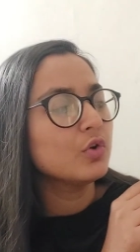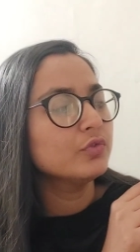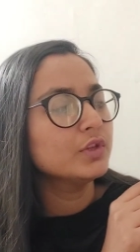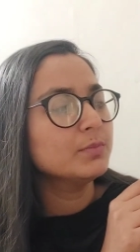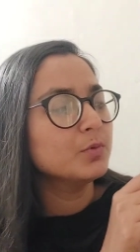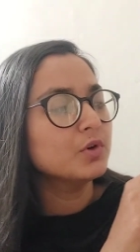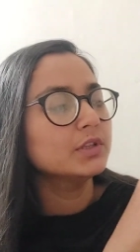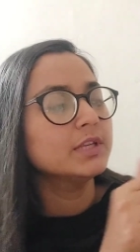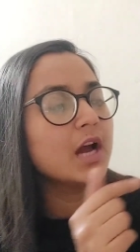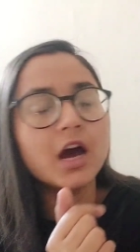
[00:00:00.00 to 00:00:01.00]
of the
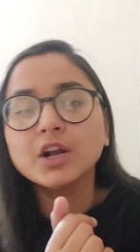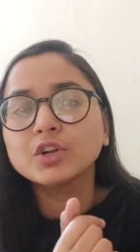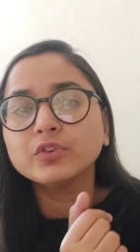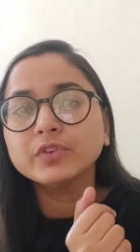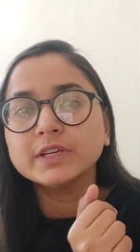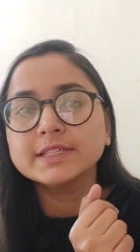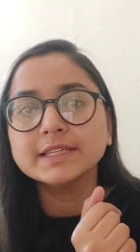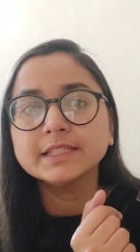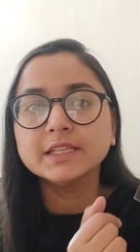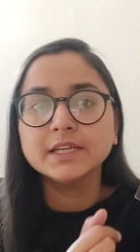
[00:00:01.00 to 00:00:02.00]
book, The Art of
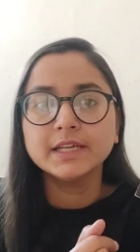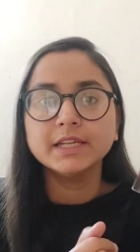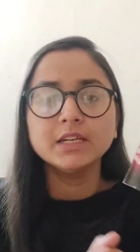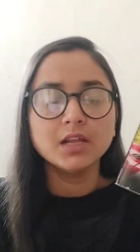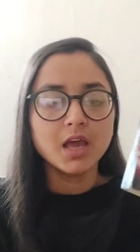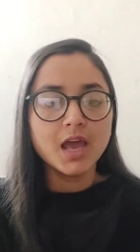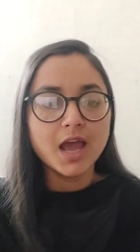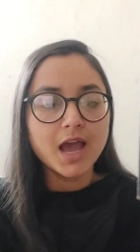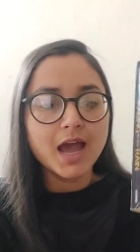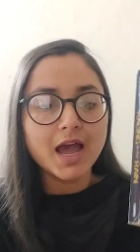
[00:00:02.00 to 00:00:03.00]
Racing in the Rain.
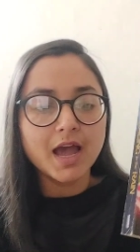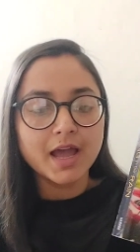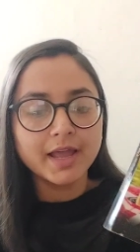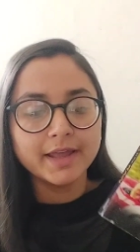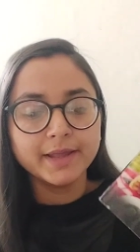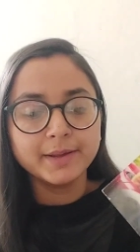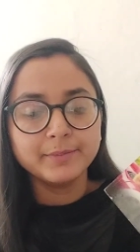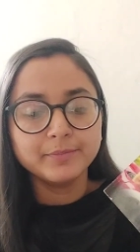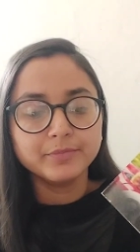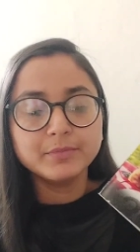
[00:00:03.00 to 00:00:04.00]
I
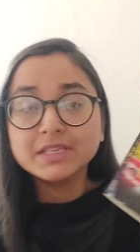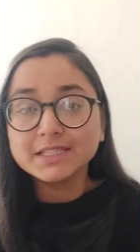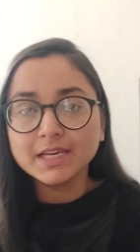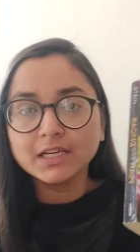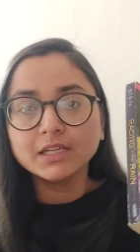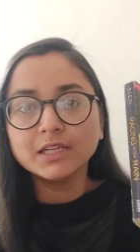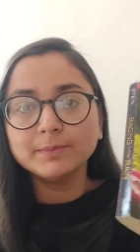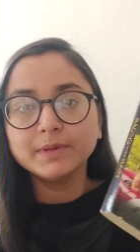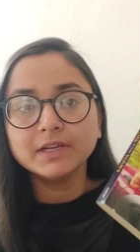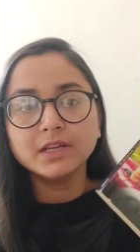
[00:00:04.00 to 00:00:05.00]
mistakenly
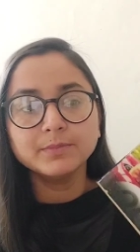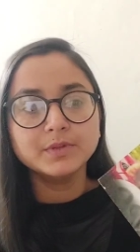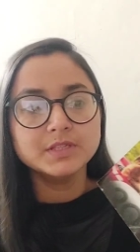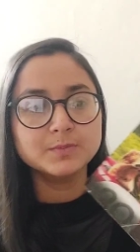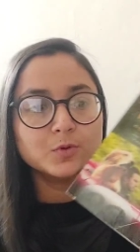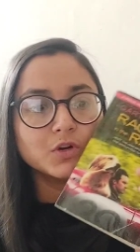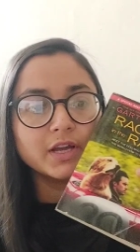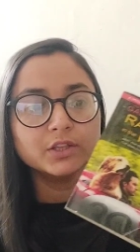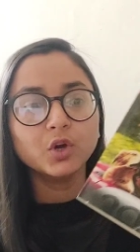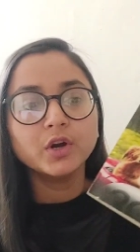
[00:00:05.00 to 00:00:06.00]
picked up this book.
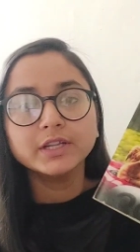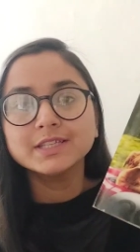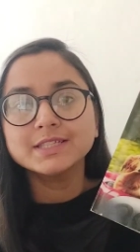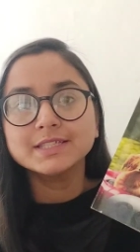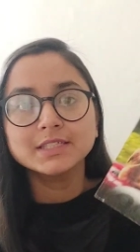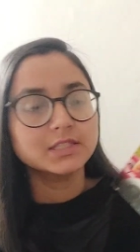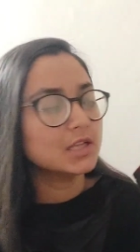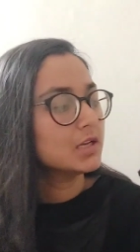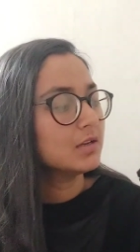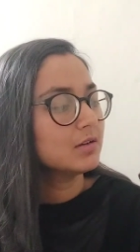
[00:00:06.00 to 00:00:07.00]
I thought it's
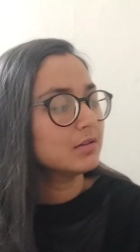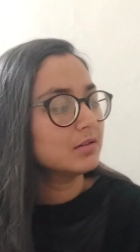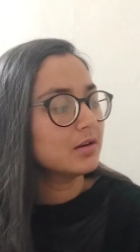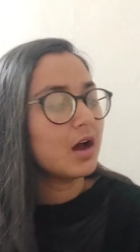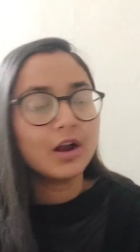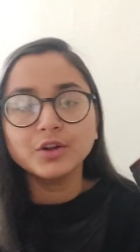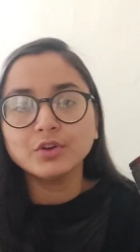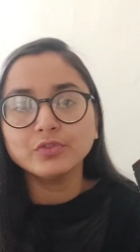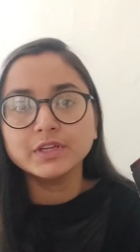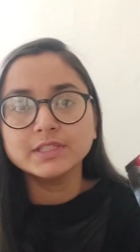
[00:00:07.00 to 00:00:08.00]
The Art
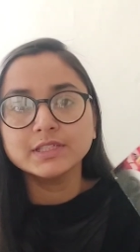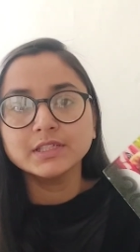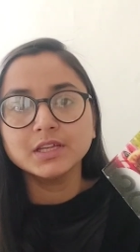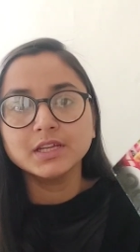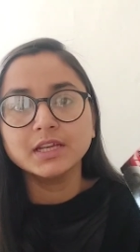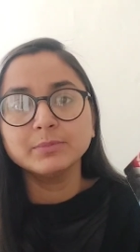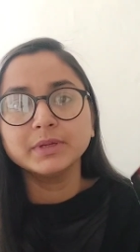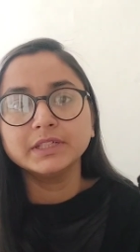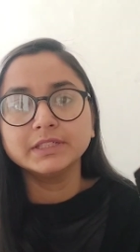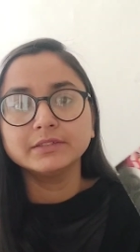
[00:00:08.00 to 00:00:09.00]
of Racing in the Rain,
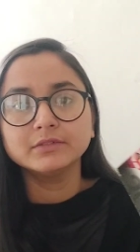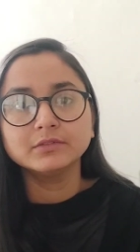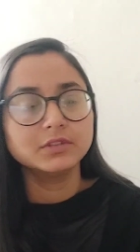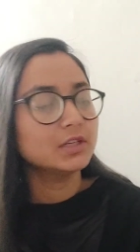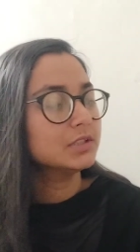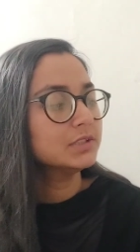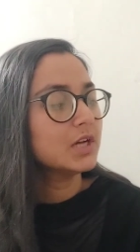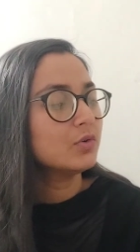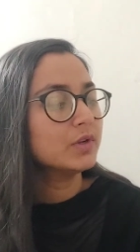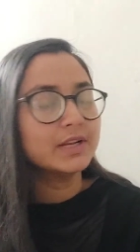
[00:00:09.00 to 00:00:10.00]
but it turns
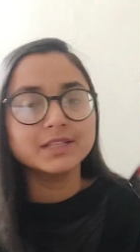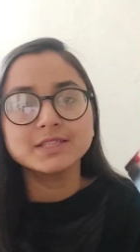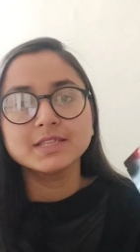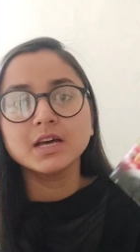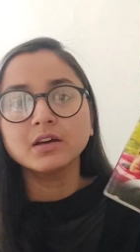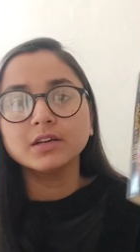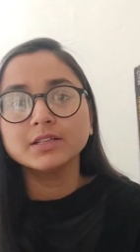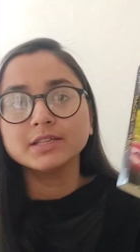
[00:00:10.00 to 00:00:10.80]
out that it's the